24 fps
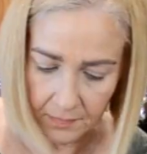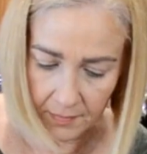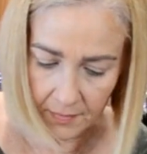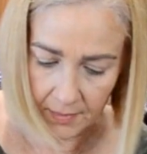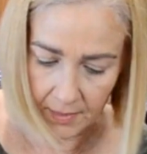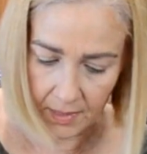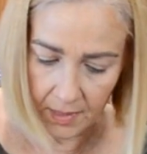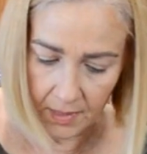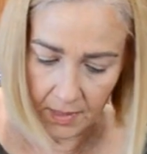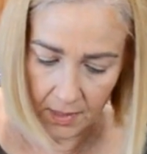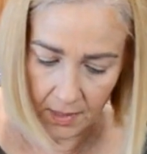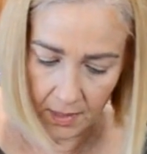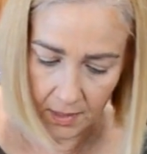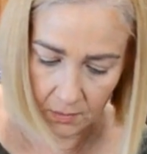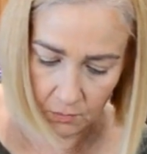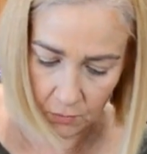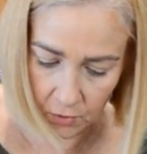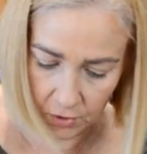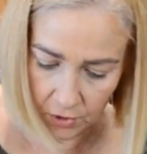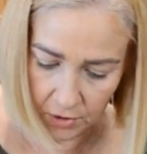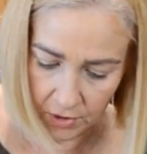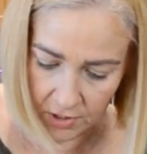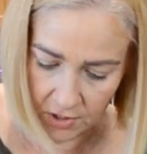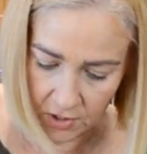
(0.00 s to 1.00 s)
And we're
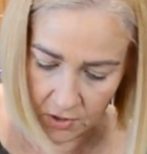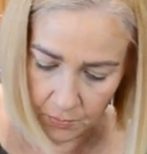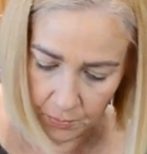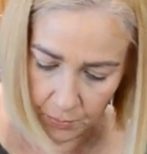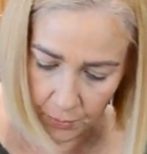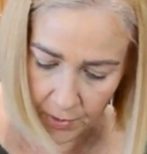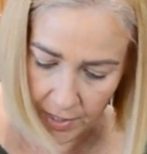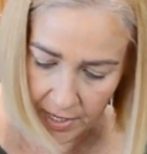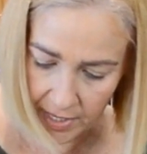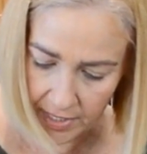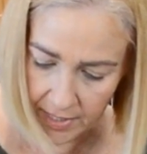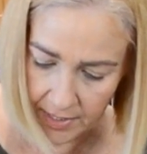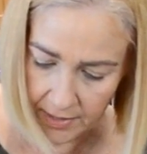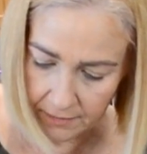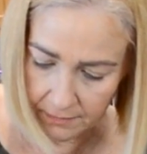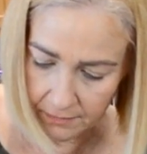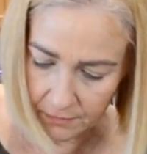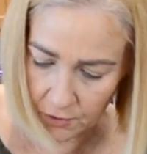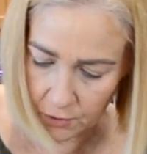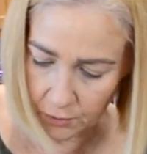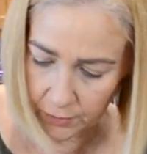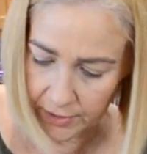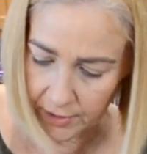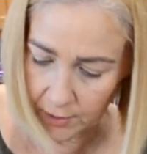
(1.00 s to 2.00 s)
gonna spread it
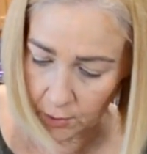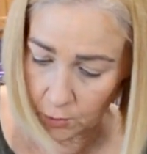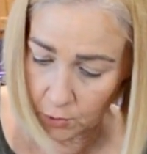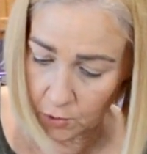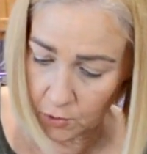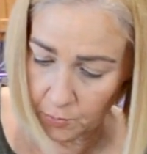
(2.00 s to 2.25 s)
so it looks